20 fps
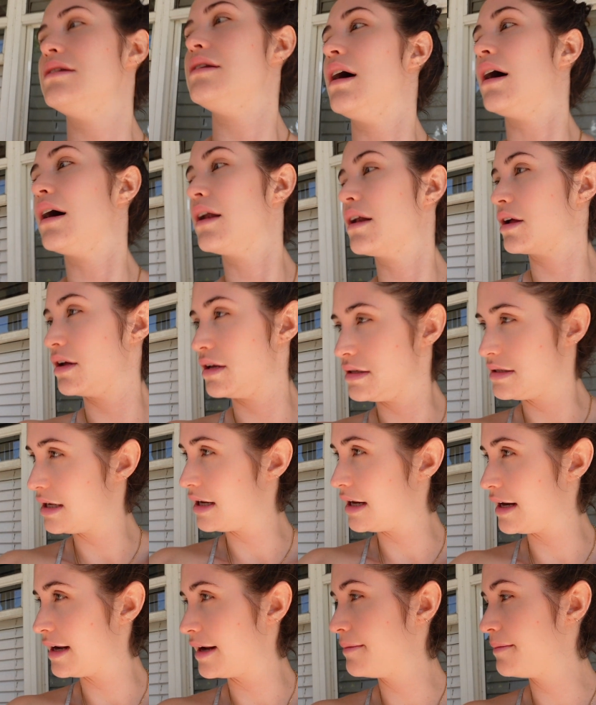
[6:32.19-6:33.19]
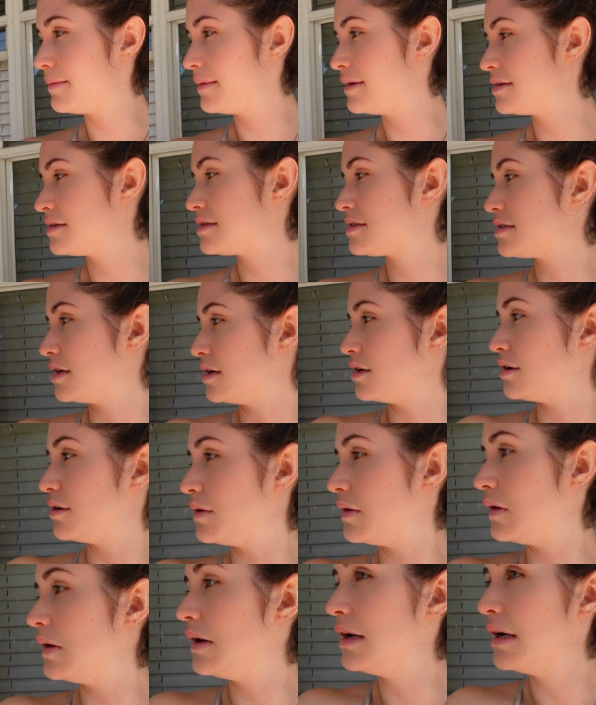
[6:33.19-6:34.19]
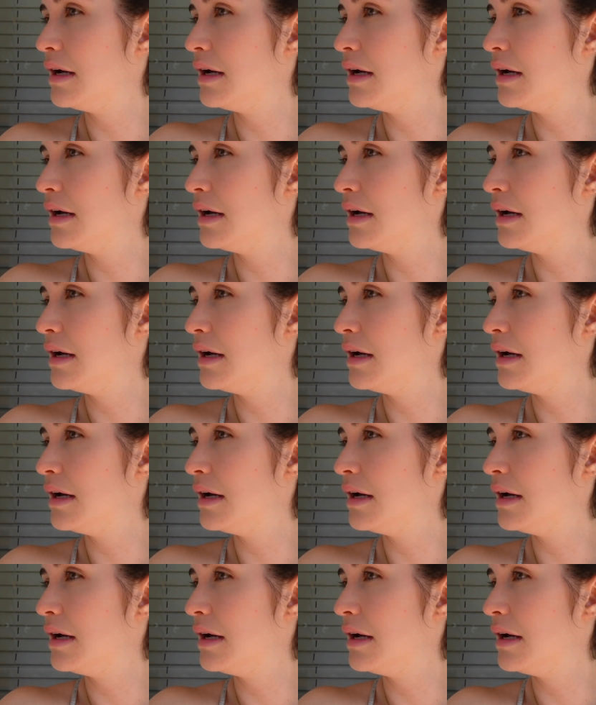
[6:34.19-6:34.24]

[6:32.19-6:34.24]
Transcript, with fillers: not a good time, so